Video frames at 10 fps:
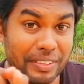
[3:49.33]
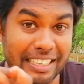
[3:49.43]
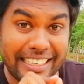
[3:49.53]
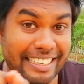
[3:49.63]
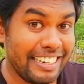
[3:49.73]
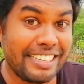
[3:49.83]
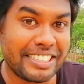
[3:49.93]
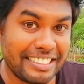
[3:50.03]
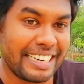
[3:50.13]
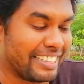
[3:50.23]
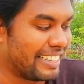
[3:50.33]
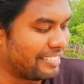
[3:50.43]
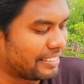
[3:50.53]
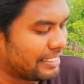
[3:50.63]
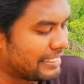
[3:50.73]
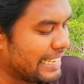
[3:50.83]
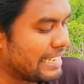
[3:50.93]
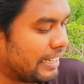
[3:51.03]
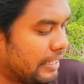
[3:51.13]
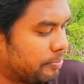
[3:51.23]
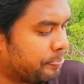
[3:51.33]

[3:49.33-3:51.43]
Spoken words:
English sentences, Sinhala.